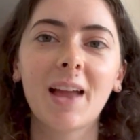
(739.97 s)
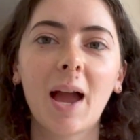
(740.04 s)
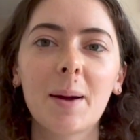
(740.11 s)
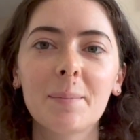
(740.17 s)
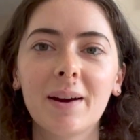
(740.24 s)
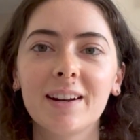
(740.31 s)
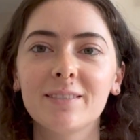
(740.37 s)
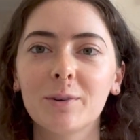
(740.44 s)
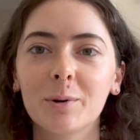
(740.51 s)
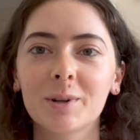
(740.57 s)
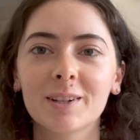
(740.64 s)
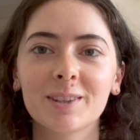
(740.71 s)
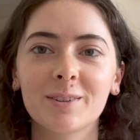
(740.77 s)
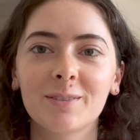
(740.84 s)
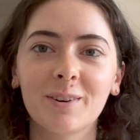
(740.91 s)
might have
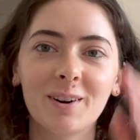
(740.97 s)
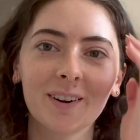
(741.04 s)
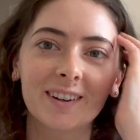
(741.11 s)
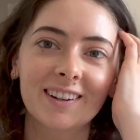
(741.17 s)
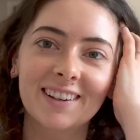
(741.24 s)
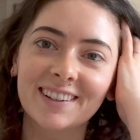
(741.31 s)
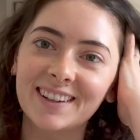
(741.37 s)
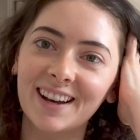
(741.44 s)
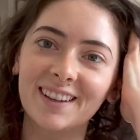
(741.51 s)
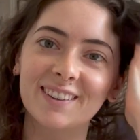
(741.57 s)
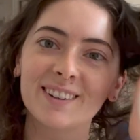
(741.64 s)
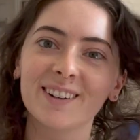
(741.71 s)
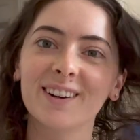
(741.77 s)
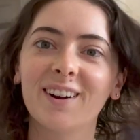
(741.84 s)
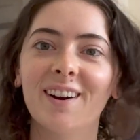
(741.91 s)
ordered the wrong
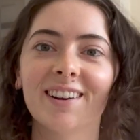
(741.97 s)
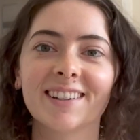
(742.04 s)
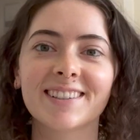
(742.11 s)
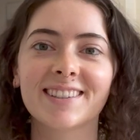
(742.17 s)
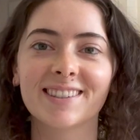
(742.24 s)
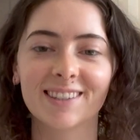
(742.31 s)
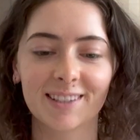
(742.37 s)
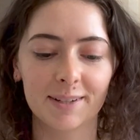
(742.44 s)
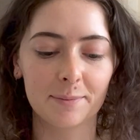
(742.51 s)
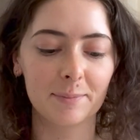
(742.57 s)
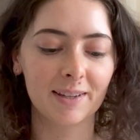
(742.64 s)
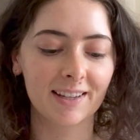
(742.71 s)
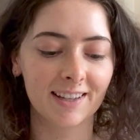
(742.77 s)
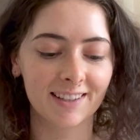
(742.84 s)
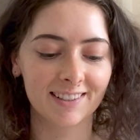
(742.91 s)
color, honestly,
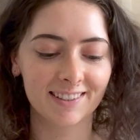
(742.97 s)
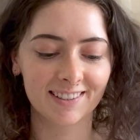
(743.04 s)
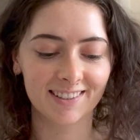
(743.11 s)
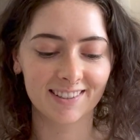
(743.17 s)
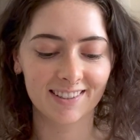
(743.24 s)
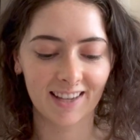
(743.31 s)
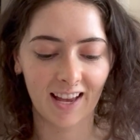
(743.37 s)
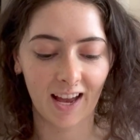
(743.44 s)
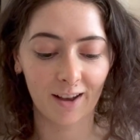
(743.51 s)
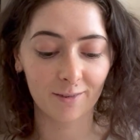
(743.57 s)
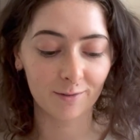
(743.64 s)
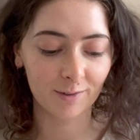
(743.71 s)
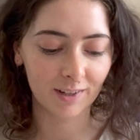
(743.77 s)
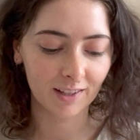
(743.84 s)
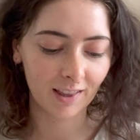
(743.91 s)
because I
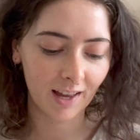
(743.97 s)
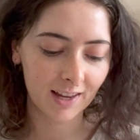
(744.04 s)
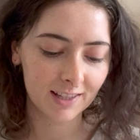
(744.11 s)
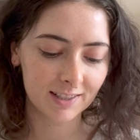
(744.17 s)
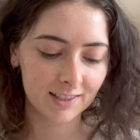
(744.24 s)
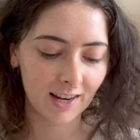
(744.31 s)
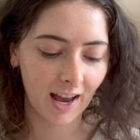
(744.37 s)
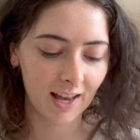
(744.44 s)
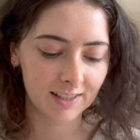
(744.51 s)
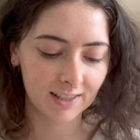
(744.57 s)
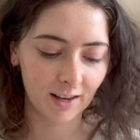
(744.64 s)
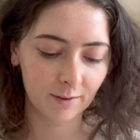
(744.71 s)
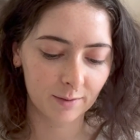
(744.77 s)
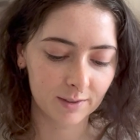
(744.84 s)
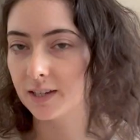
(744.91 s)
realized as
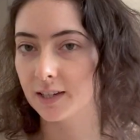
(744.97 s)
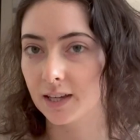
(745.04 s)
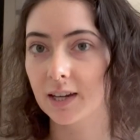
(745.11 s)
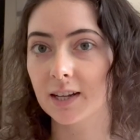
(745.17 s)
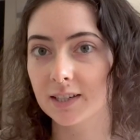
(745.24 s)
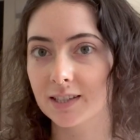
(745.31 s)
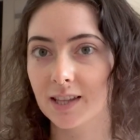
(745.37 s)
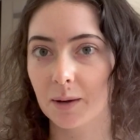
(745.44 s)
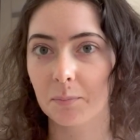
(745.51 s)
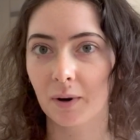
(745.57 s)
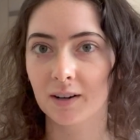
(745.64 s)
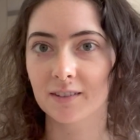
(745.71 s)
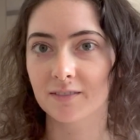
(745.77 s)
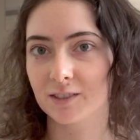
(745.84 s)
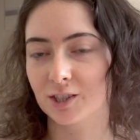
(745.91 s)
I was getting to that
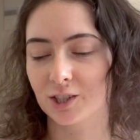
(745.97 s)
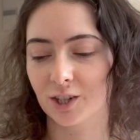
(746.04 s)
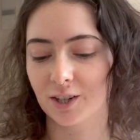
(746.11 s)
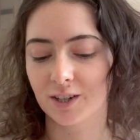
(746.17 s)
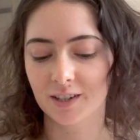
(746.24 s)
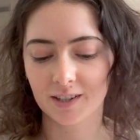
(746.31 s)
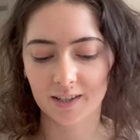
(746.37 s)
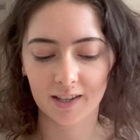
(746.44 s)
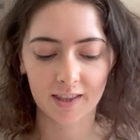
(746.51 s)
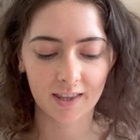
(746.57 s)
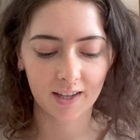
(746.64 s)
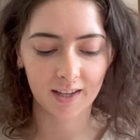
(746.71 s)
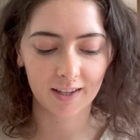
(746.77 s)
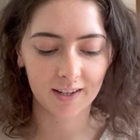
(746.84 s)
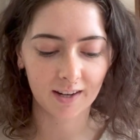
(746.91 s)
part of the shirt
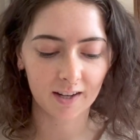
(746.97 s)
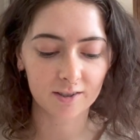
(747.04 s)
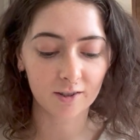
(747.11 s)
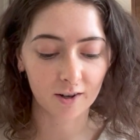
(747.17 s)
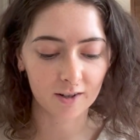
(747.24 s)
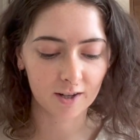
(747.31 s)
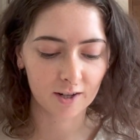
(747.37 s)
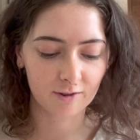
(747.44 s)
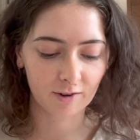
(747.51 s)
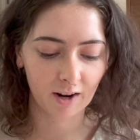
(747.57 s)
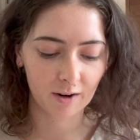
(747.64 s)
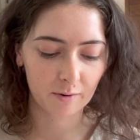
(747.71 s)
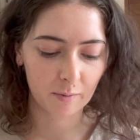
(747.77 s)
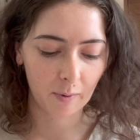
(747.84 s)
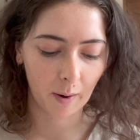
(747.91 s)
that a darker
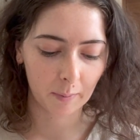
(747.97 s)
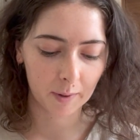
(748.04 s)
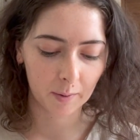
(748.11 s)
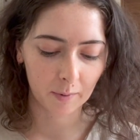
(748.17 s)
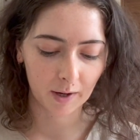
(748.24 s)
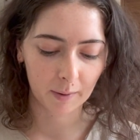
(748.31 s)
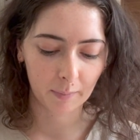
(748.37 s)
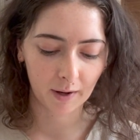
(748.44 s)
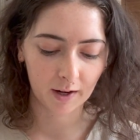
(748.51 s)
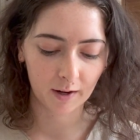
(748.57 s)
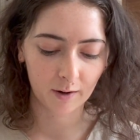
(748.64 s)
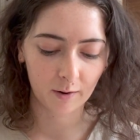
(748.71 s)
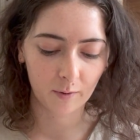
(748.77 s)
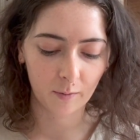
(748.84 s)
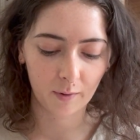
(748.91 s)
thread would probably work
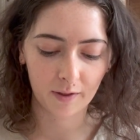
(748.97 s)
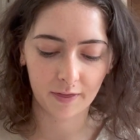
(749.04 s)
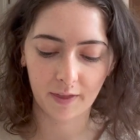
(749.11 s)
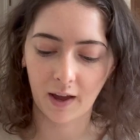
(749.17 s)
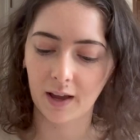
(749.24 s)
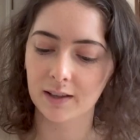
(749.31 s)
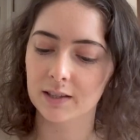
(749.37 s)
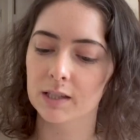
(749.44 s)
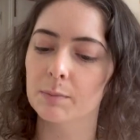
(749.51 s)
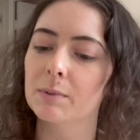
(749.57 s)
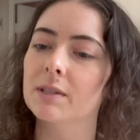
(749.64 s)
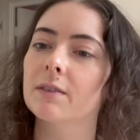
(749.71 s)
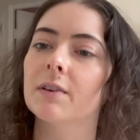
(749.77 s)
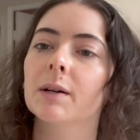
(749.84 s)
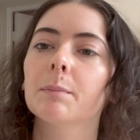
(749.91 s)
better with that
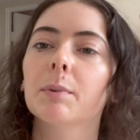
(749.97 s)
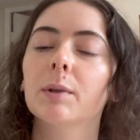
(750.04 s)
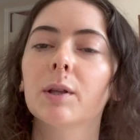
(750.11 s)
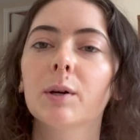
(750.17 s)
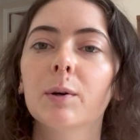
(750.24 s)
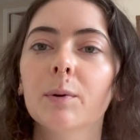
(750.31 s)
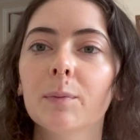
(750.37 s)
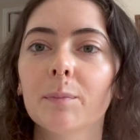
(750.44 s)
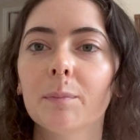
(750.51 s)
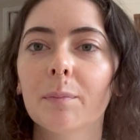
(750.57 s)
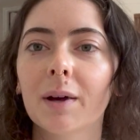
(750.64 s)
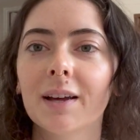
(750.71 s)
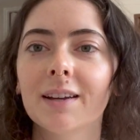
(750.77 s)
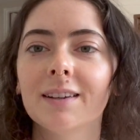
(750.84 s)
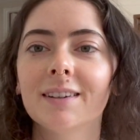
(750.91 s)
specific blue, but